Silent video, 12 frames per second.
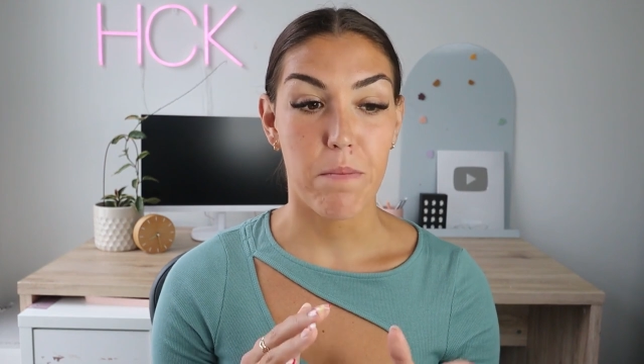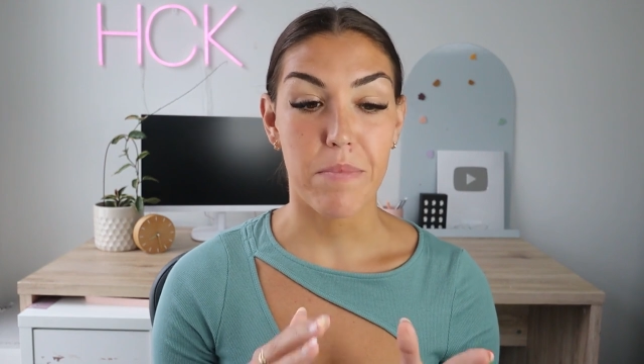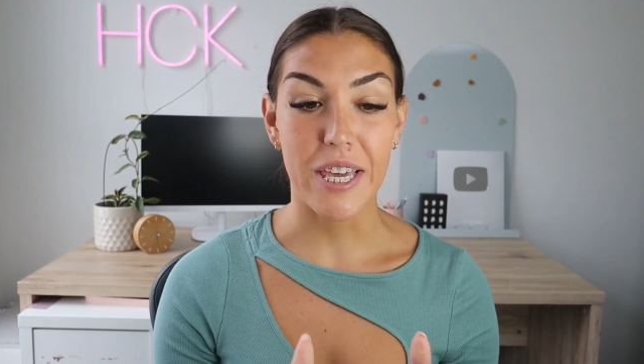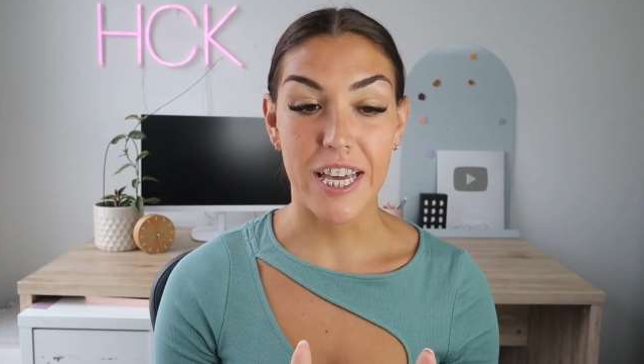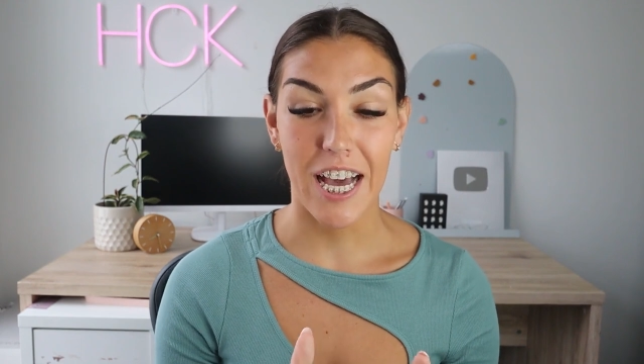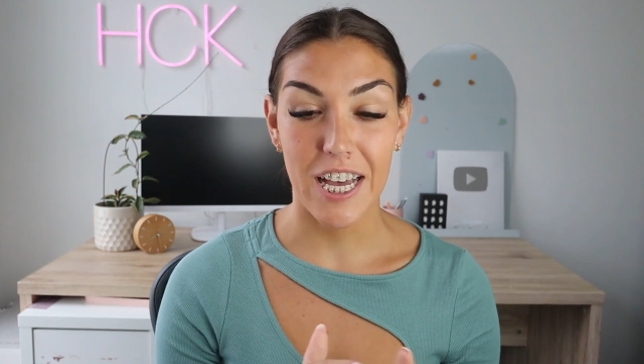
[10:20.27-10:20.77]

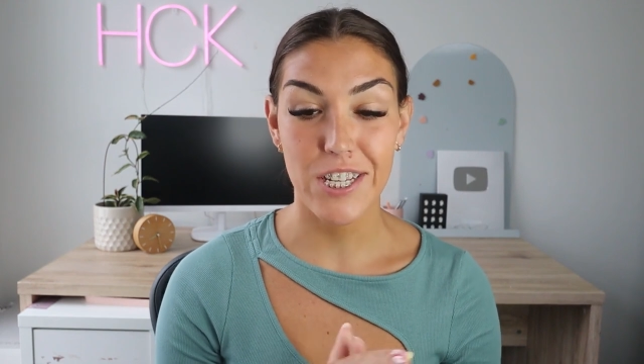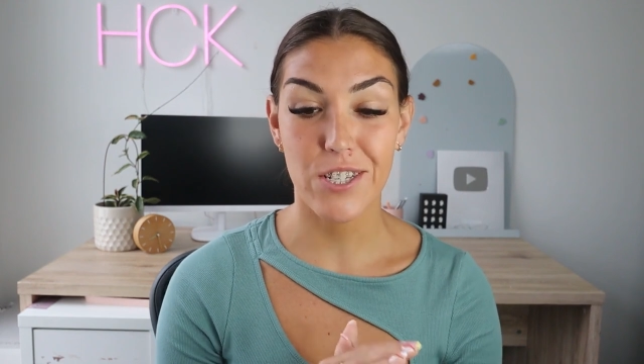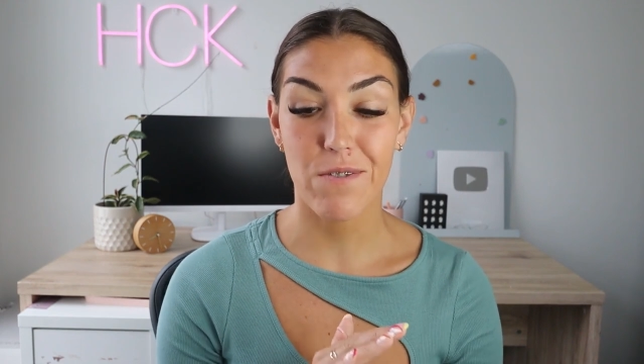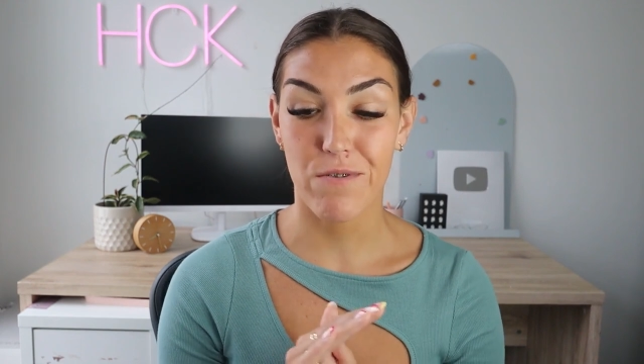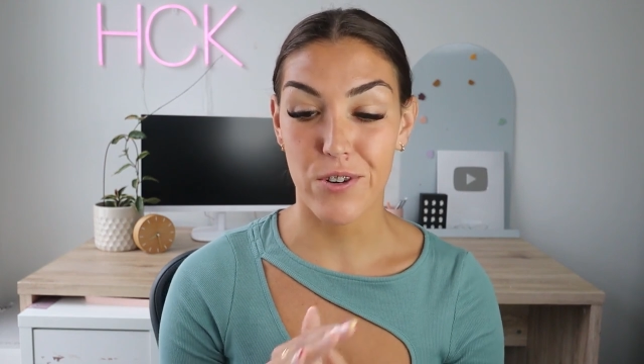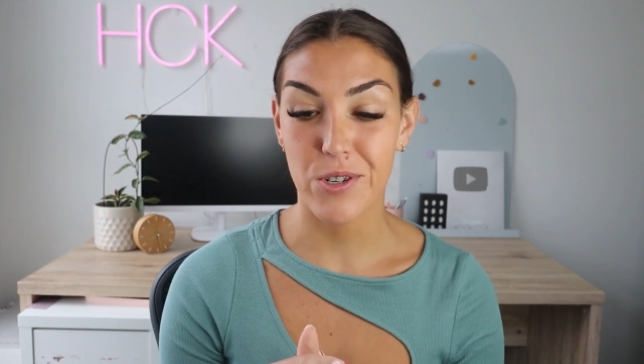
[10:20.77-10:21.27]

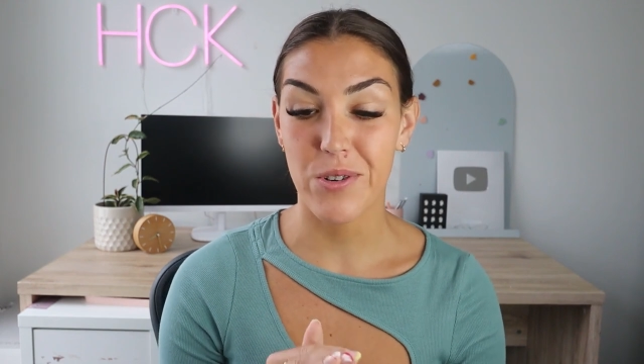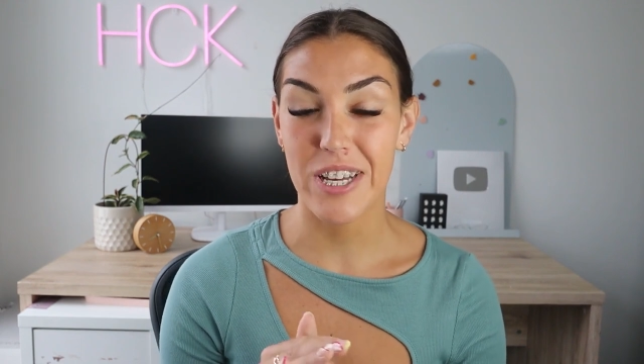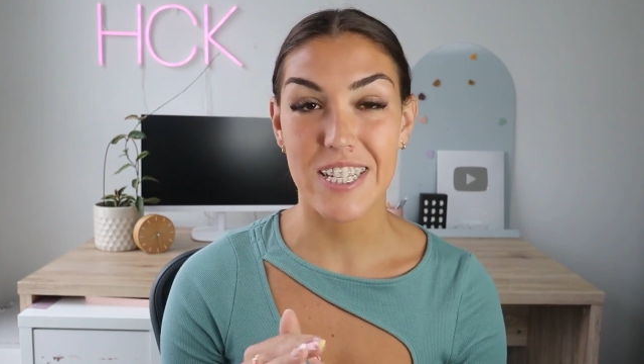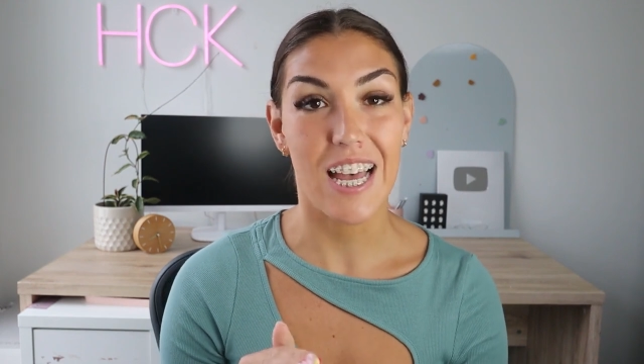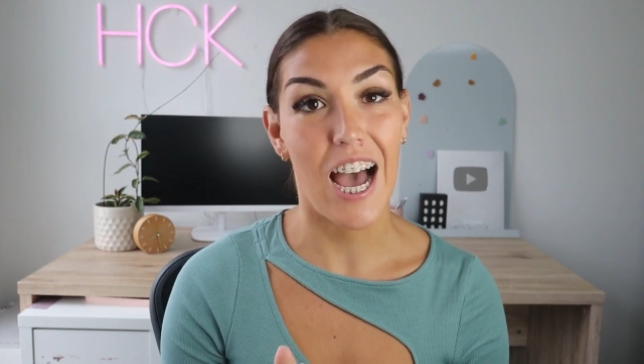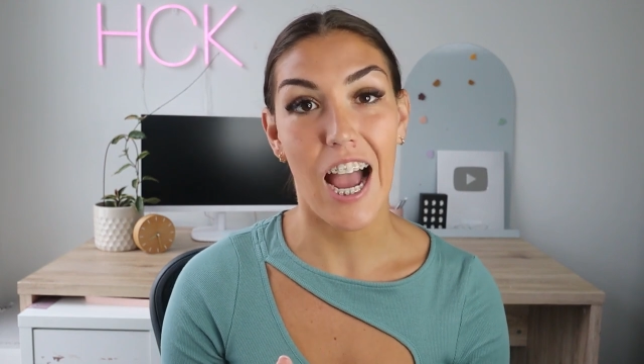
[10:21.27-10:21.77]
because fruit
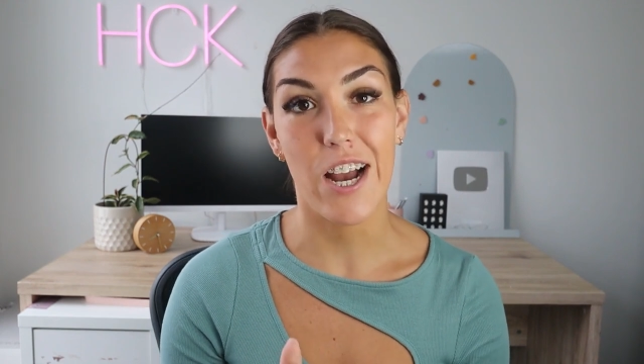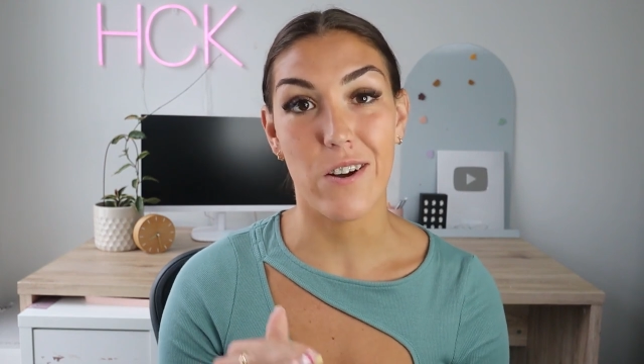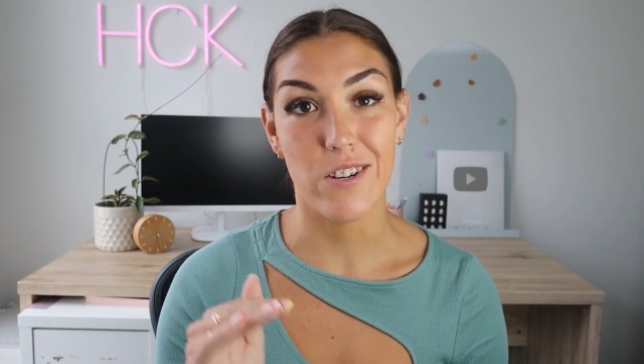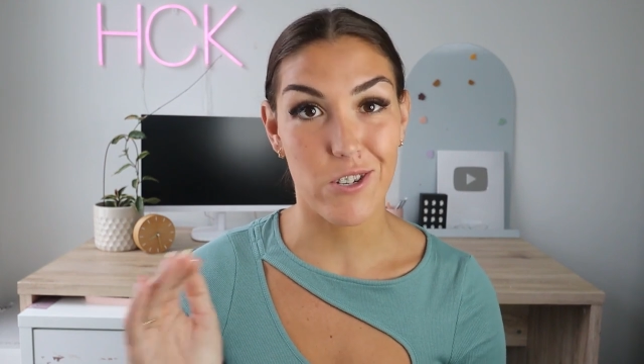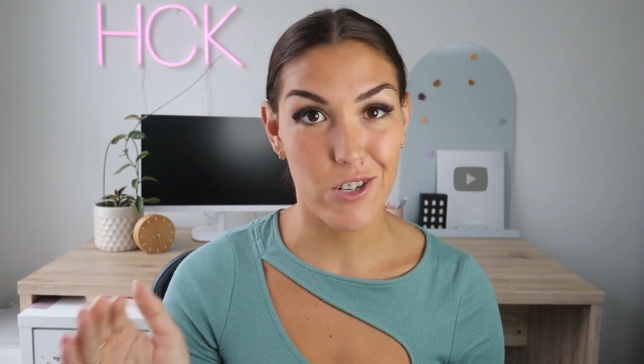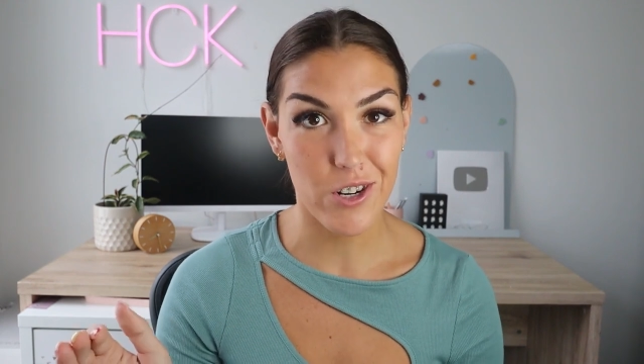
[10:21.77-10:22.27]
is higher
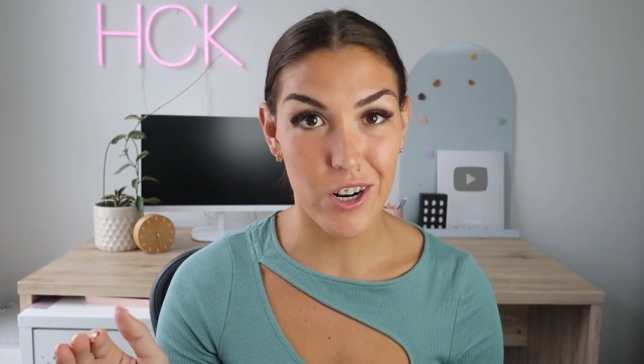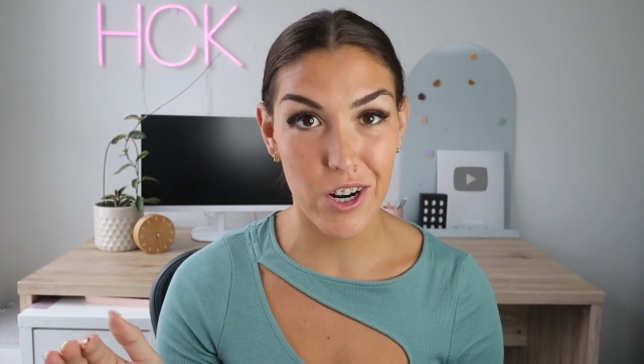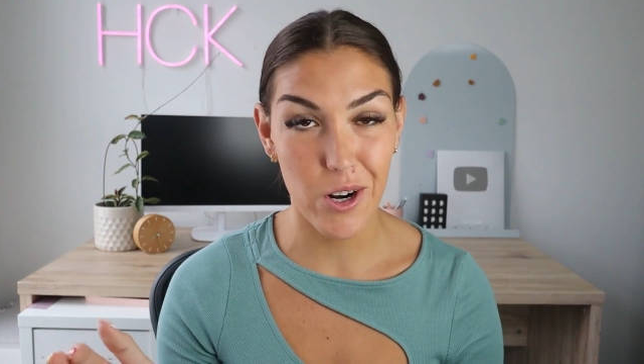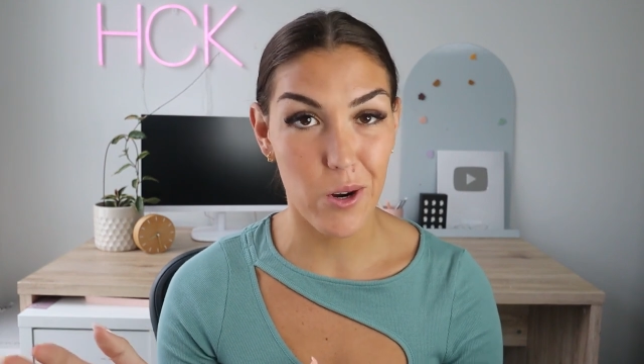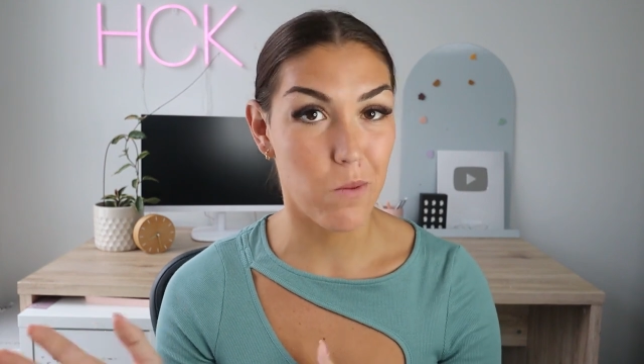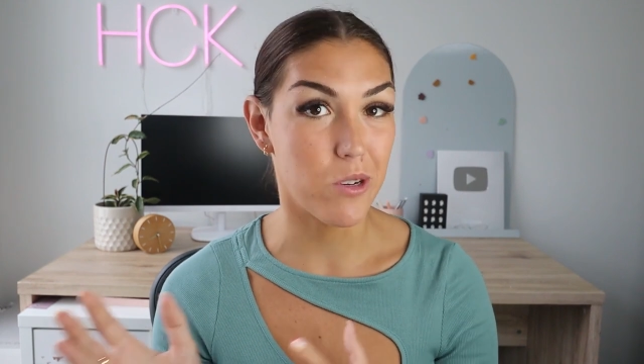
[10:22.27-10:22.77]
in
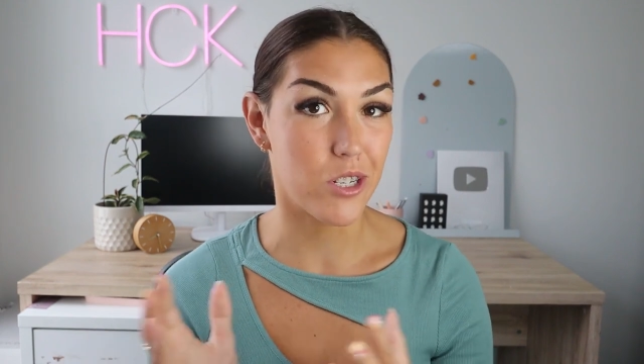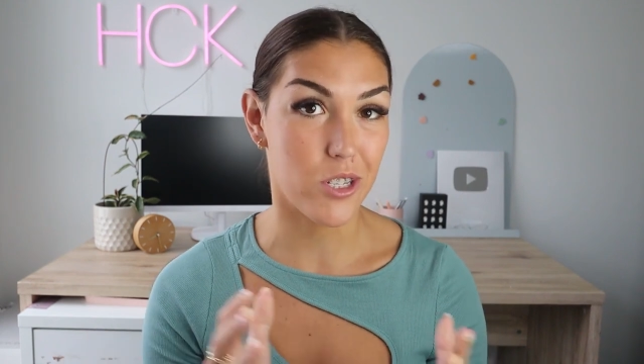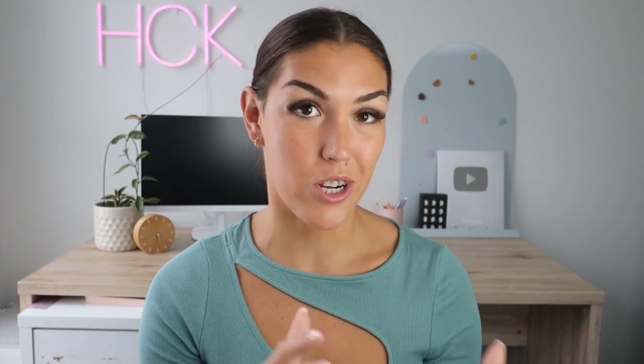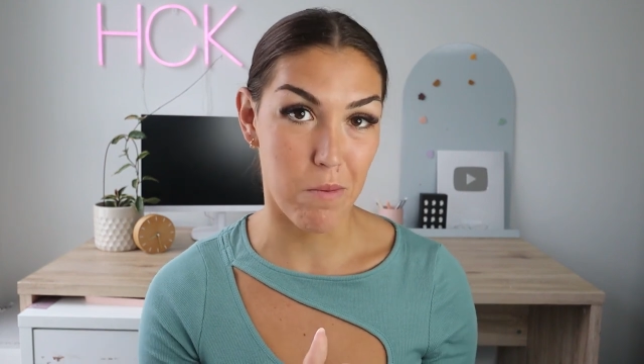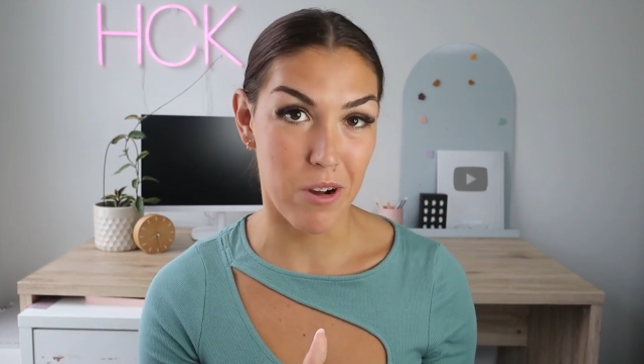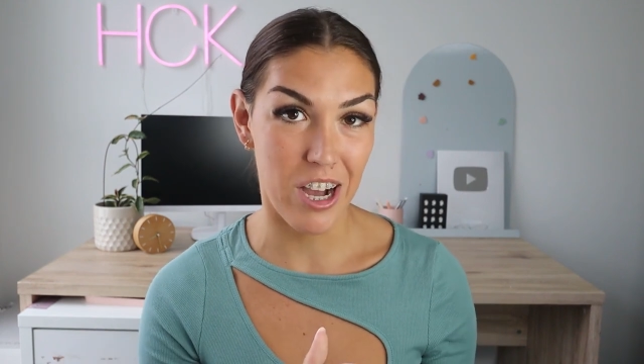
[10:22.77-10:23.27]
sugar, which
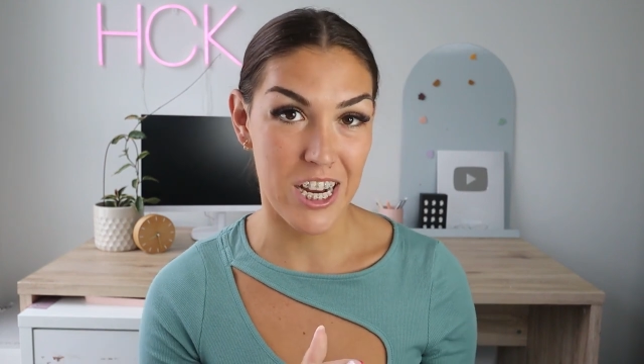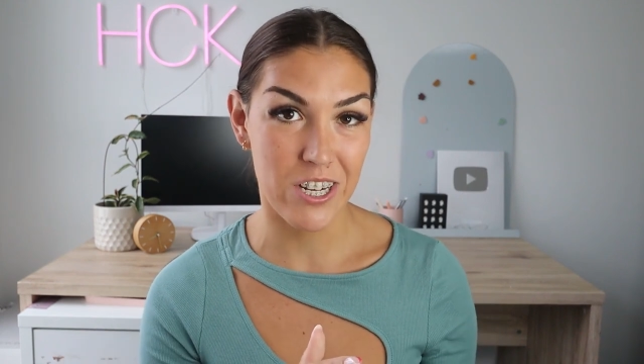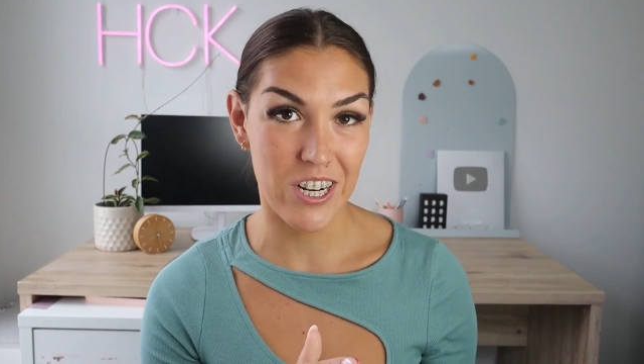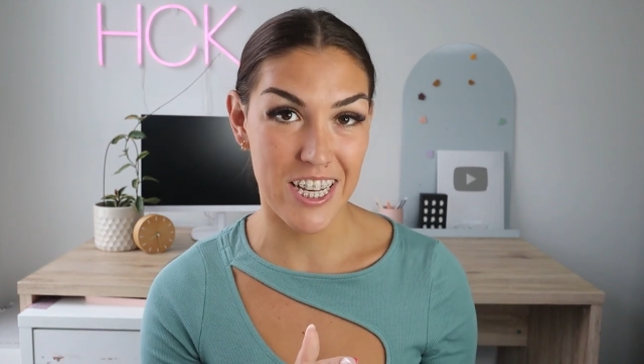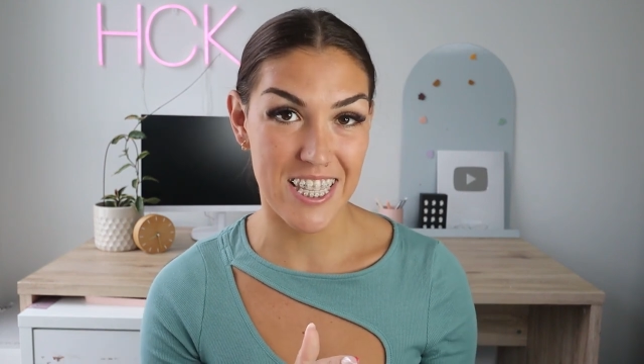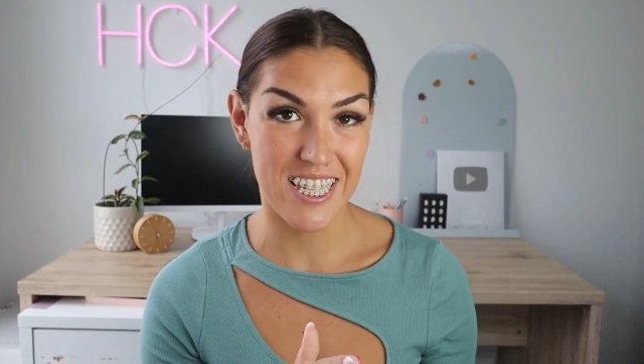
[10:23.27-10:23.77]
is
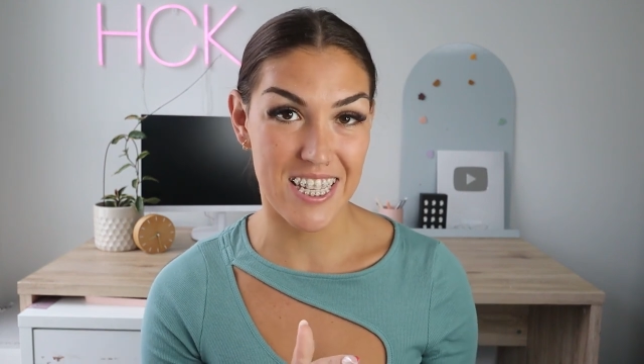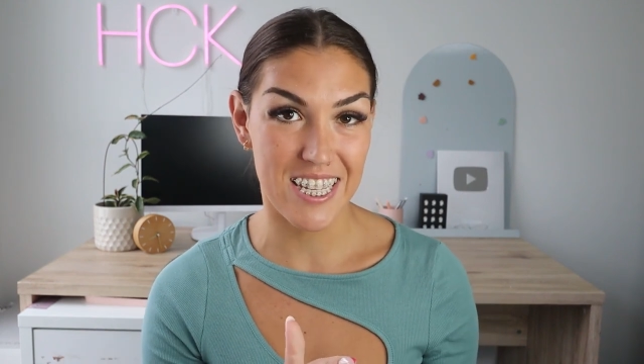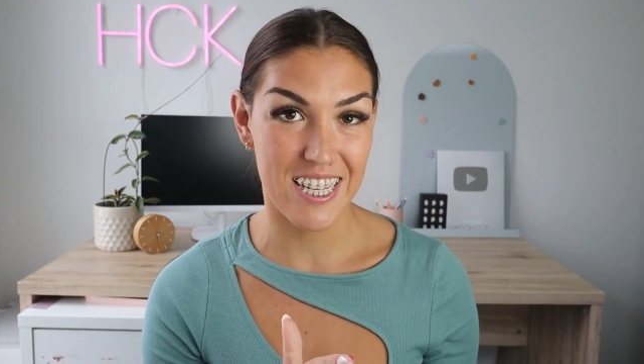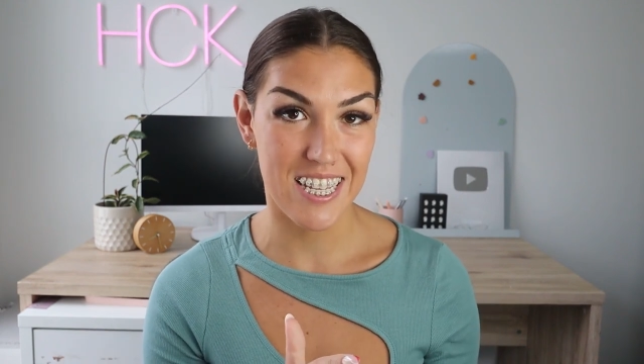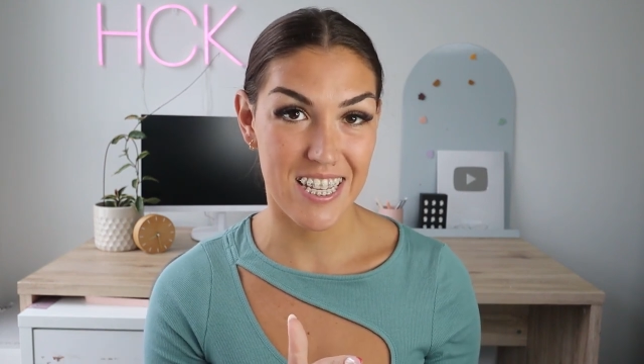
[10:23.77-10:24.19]
carbohydrates.